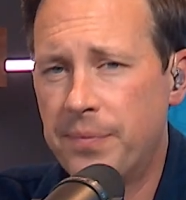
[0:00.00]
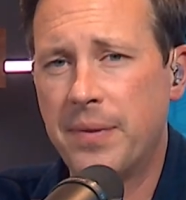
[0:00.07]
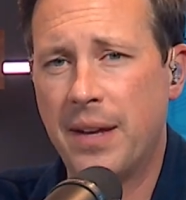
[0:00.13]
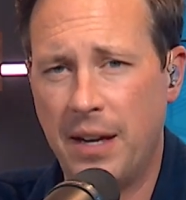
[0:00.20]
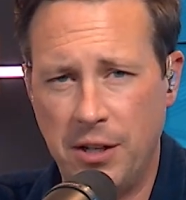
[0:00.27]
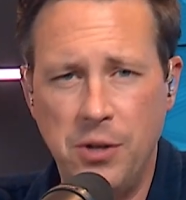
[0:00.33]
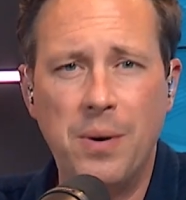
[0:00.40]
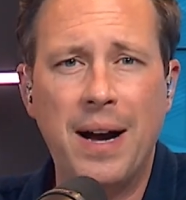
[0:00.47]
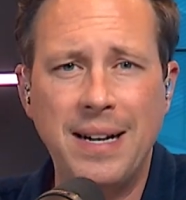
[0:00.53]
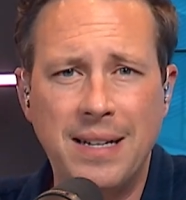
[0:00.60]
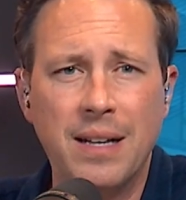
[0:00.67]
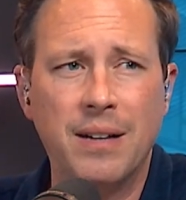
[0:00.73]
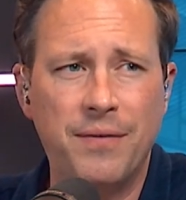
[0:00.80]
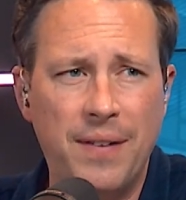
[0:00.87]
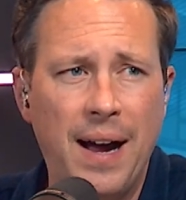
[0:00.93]
can you
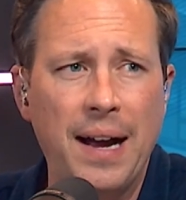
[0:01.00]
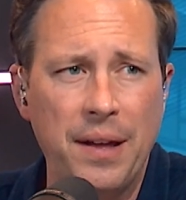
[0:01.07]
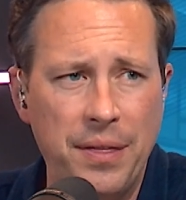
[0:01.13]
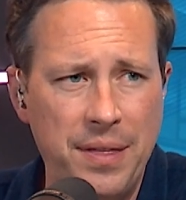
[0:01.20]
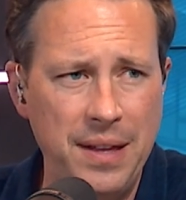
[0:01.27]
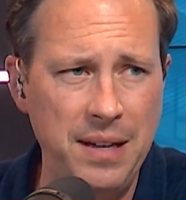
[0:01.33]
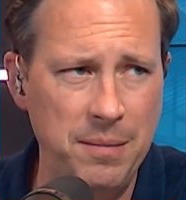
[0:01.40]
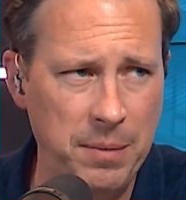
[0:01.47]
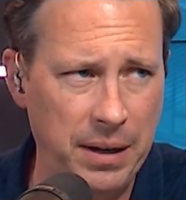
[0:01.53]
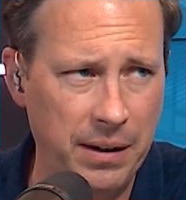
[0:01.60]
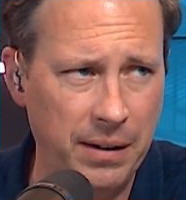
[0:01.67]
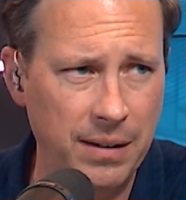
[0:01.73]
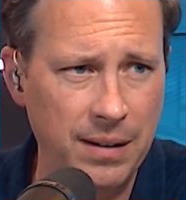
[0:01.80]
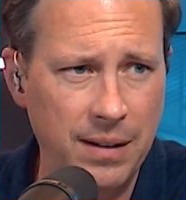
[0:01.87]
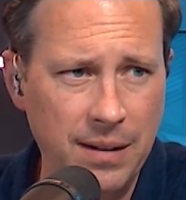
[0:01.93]
identify a theme
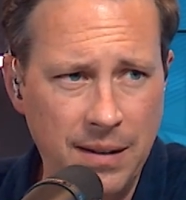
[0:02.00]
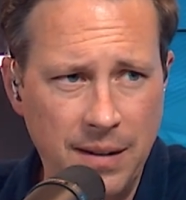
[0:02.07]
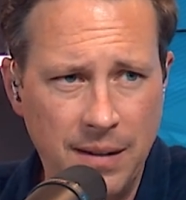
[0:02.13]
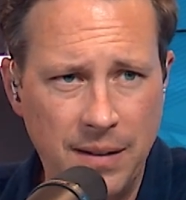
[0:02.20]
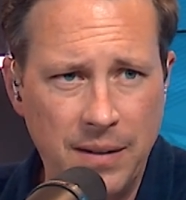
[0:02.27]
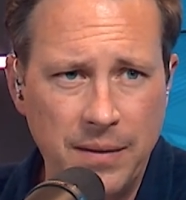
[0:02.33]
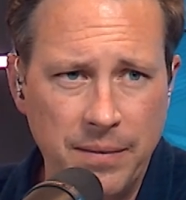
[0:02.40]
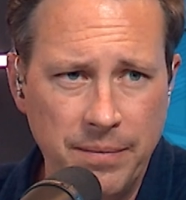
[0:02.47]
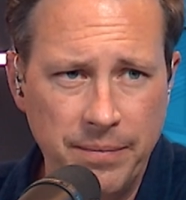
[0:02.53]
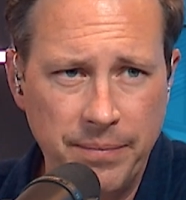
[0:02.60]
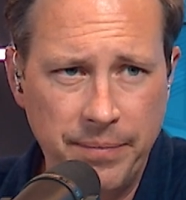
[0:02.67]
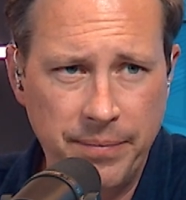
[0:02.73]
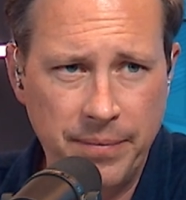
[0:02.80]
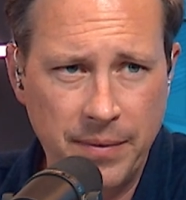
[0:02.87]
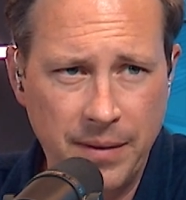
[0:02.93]
here
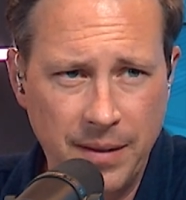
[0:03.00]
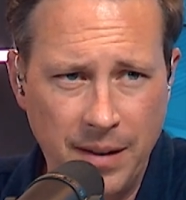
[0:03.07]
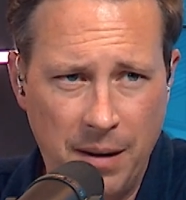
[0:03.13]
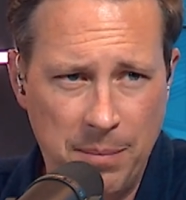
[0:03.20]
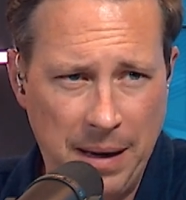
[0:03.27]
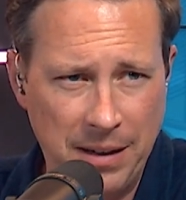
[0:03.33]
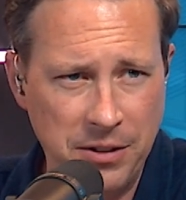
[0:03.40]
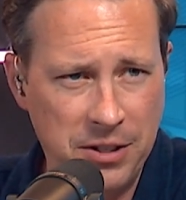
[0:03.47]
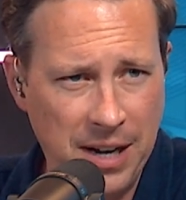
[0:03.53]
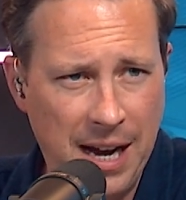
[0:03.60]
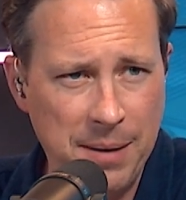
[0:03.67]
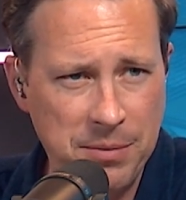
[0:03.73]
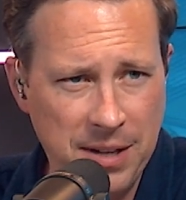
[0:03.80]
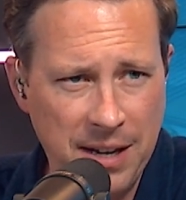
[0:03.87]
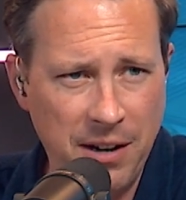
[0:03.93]
about
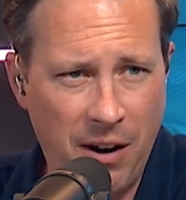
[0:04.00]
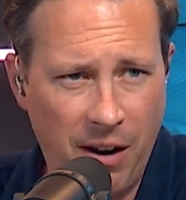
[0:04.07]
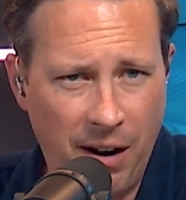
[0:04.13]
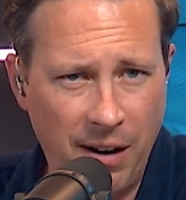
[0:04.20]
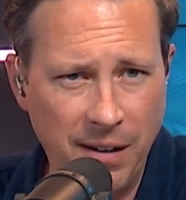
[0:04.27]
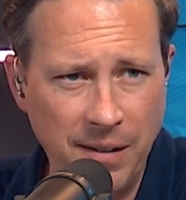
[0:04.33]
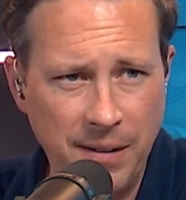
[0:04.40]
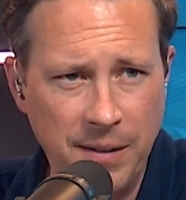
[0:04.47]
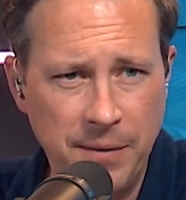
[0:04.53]
jobs that are